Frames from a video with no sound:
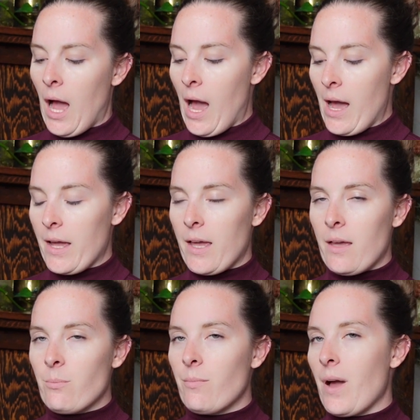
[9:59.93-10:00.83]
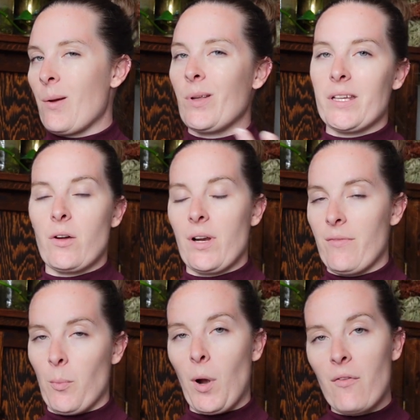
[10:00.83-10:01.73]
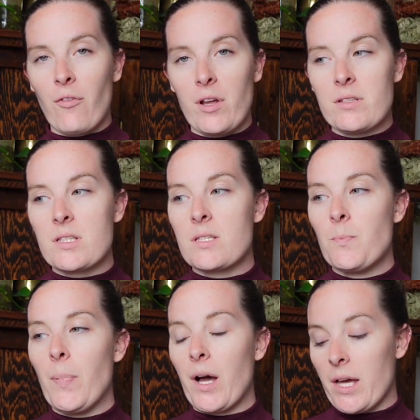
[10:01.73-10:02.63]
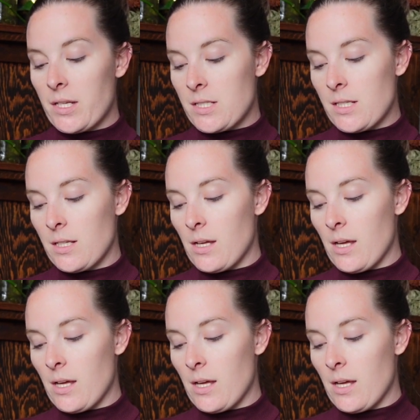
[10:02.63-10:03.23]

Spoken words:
I really don't have a preference, but